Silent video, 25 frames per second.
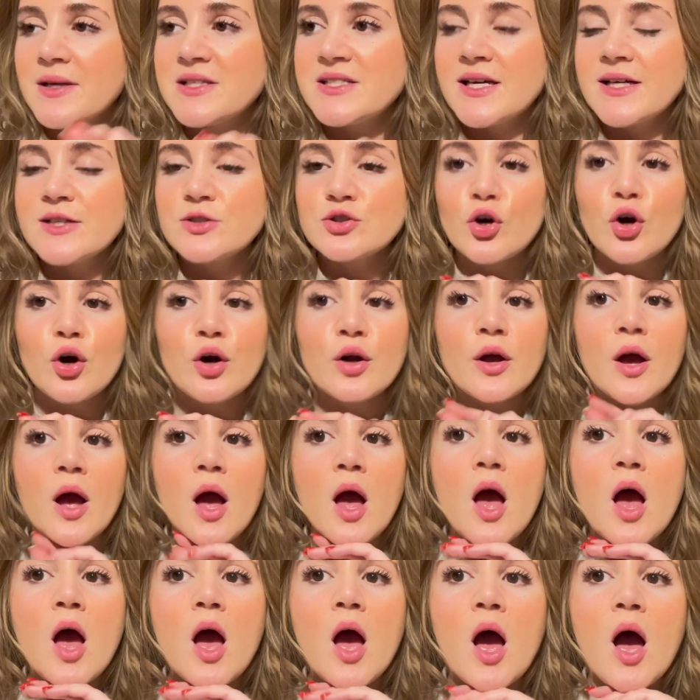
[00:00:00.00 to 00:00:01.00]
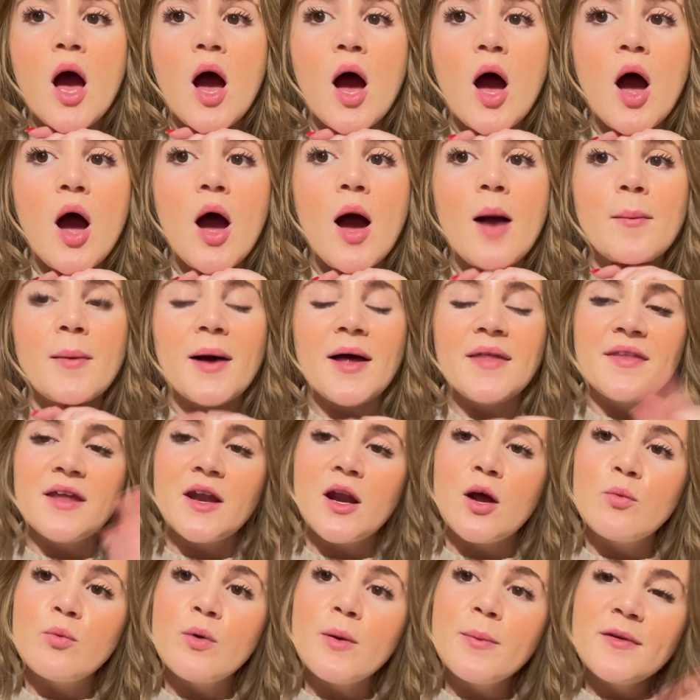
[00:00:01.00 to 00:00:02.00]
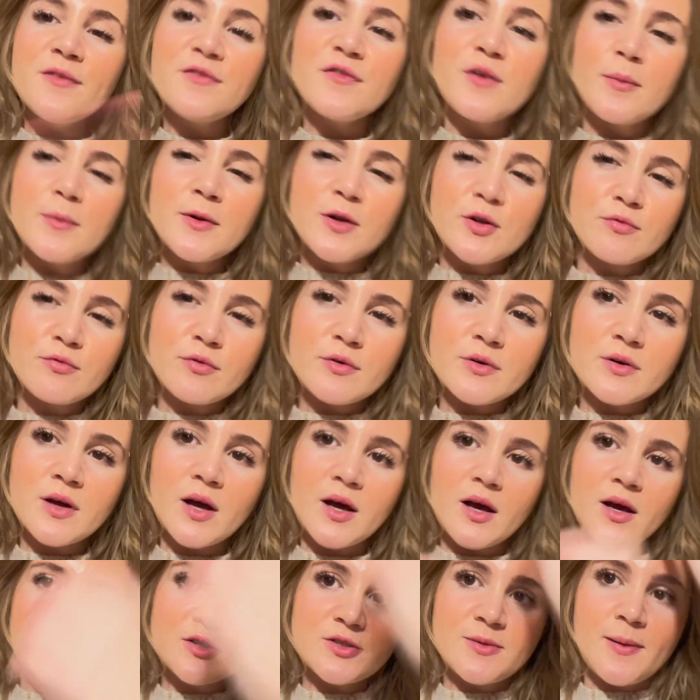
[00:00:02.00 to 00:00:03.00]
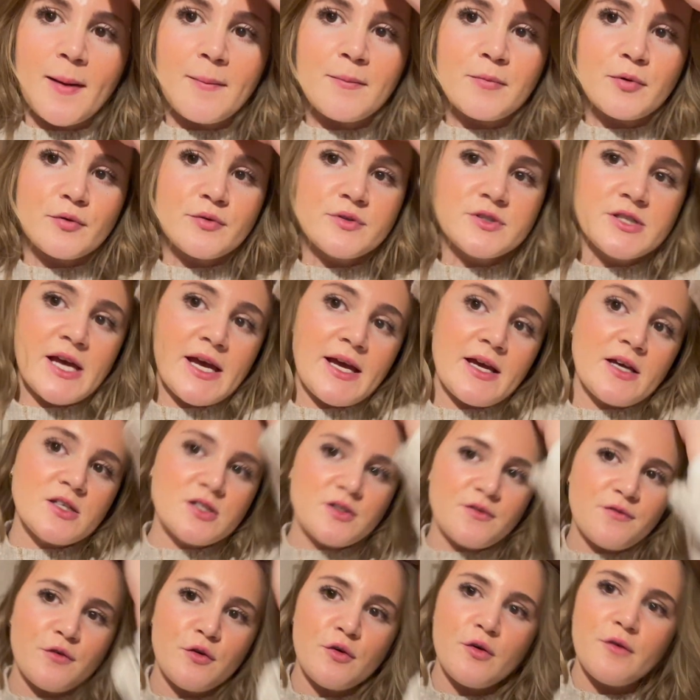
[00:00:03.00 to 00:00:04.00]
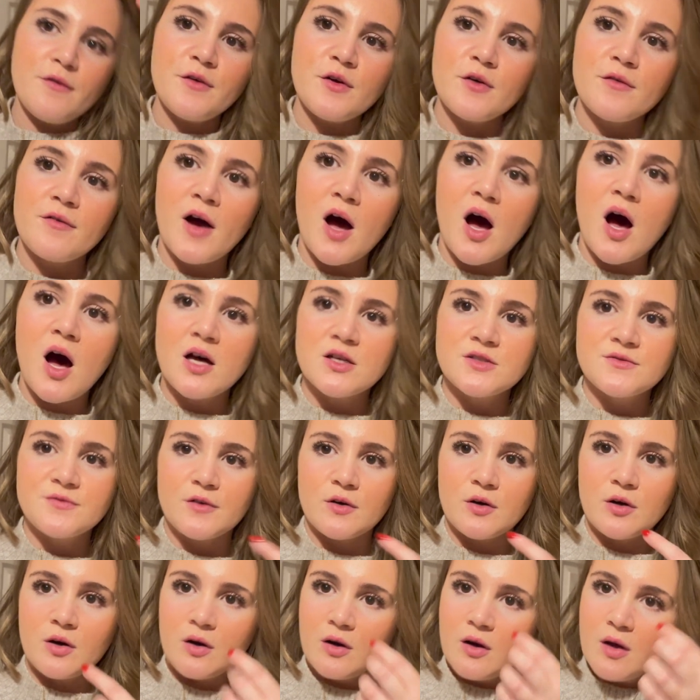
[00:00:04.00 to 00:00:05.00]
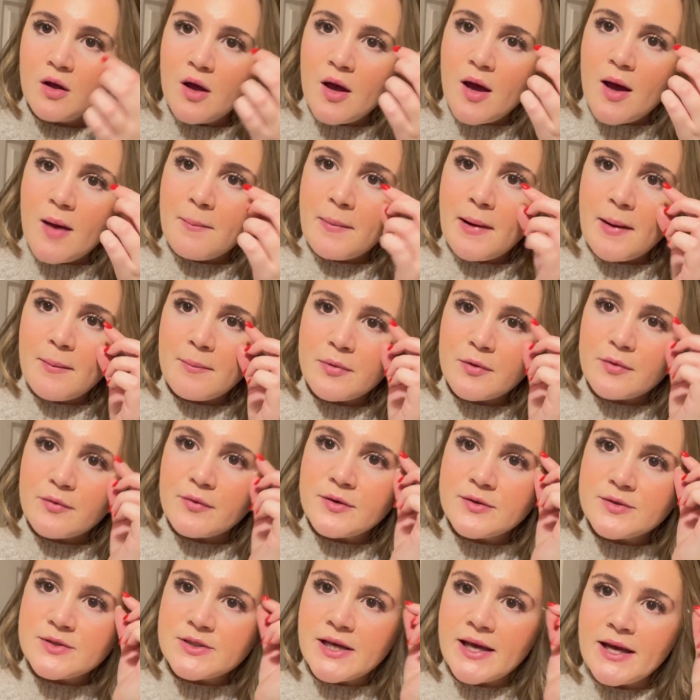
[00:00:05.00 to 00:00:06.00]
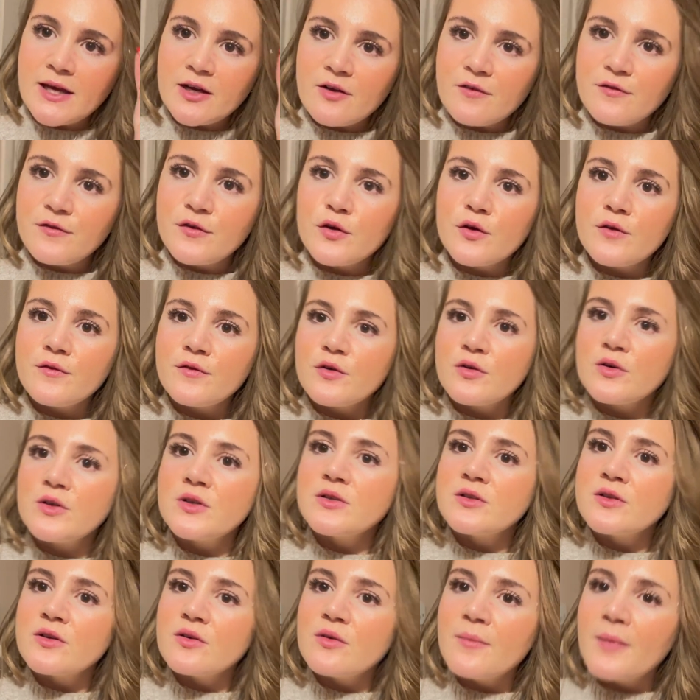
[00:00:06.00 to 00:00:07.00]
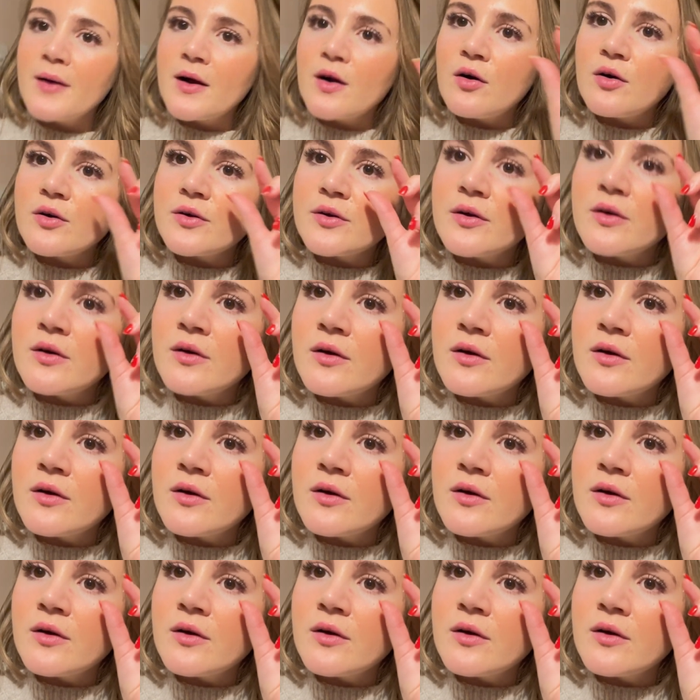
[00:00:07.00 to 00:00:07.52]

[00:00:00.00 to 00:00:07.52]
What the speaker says: TikTok. And then I will be filming a pamper routine, because a few of you have asked for a pamper routine. A few of you on... Oh my God.